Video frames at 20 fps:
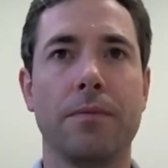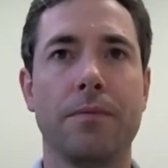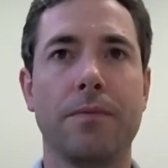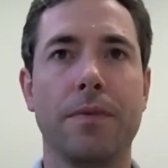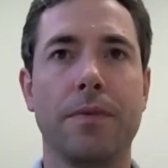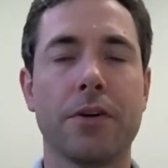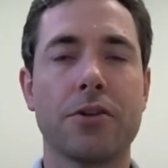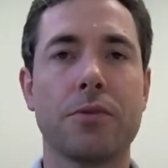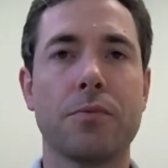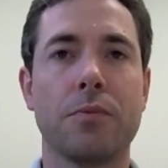
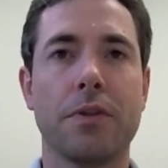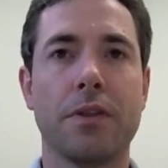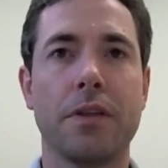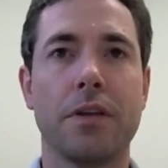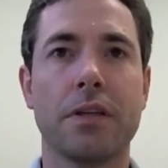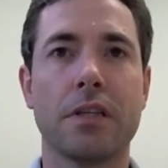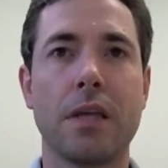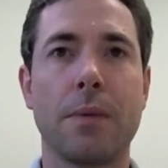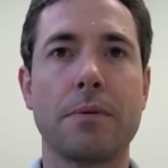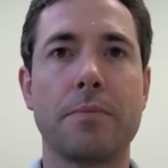function within
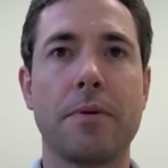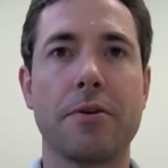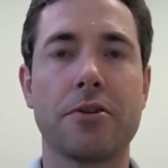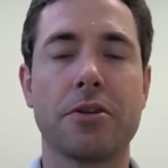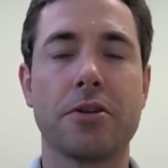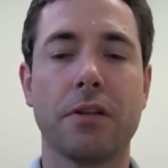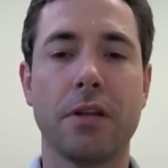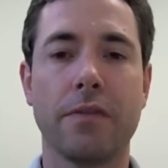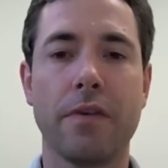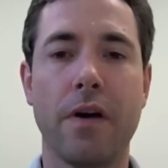a
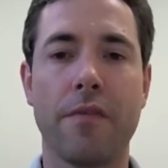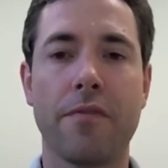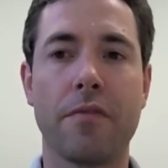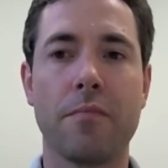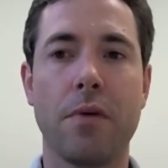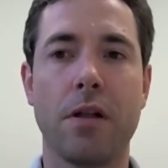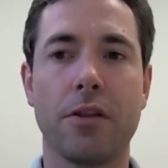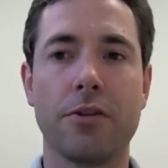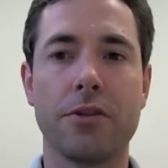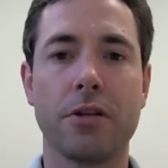subspecialty of
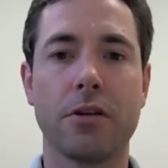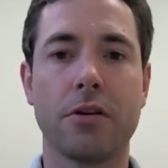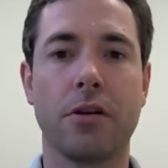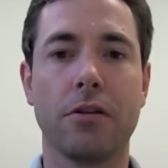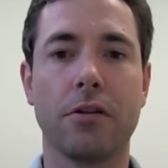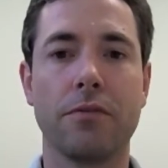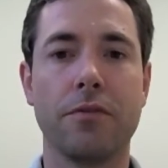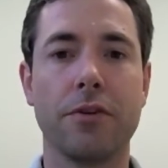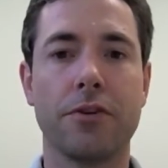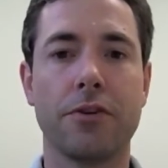ophthalmology
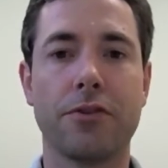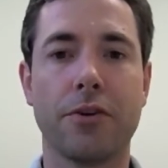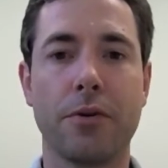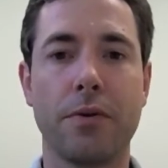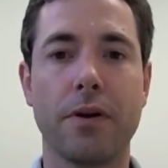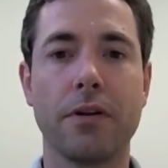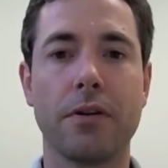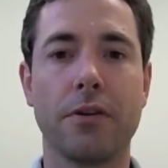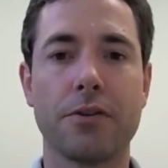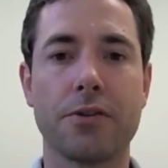called
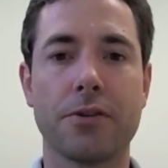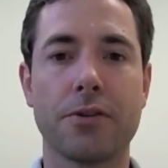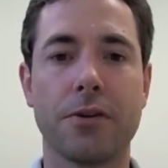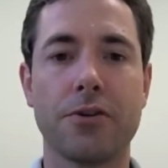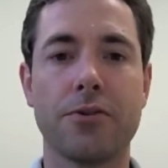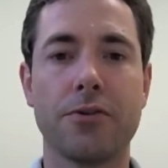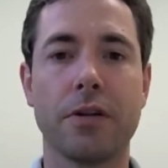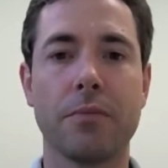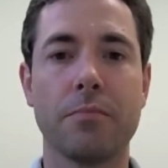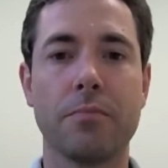vitreoretinal
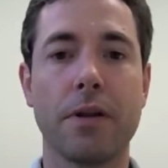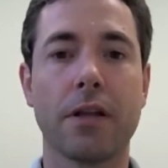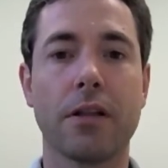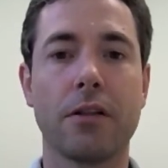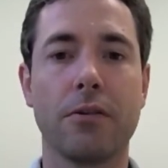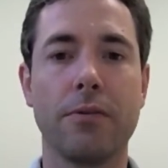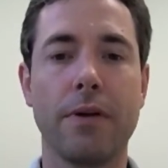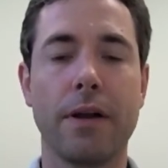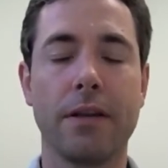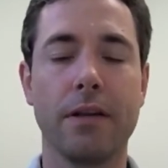surgery and
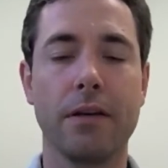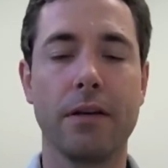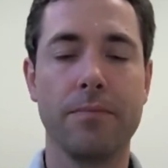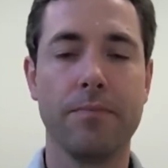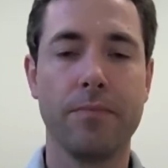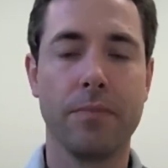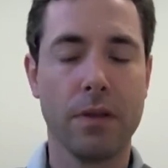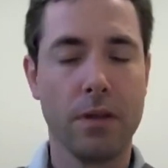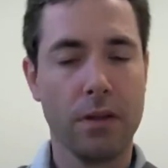medical retina.